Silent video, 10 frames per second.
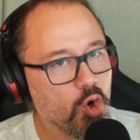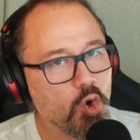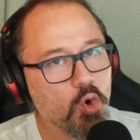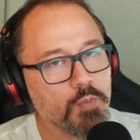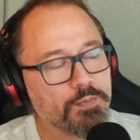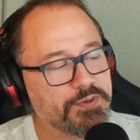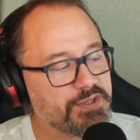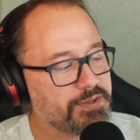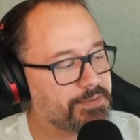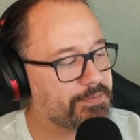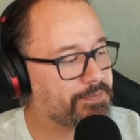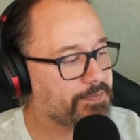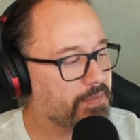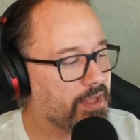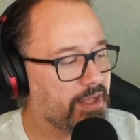Oops.
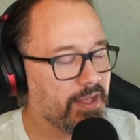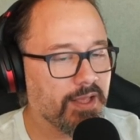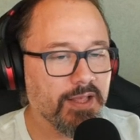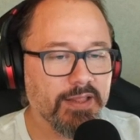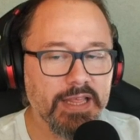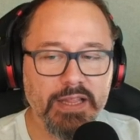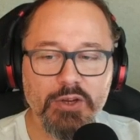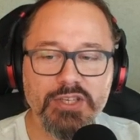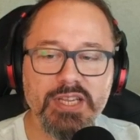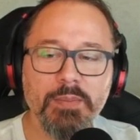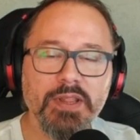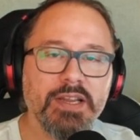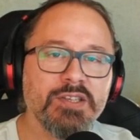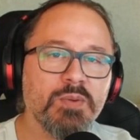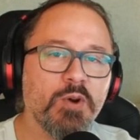There's
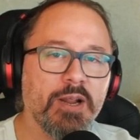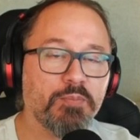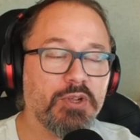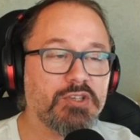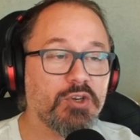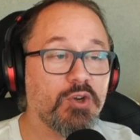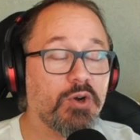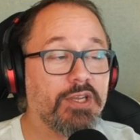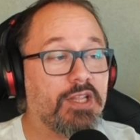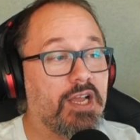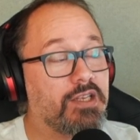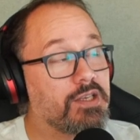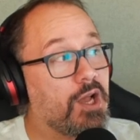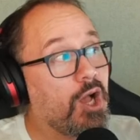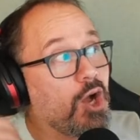somewhere at Blizzard going
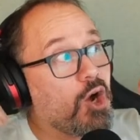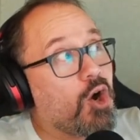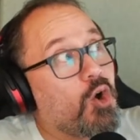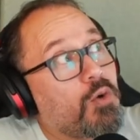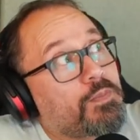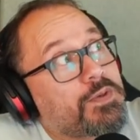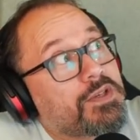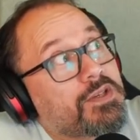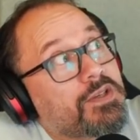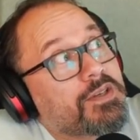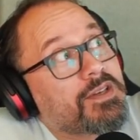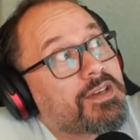like, oops,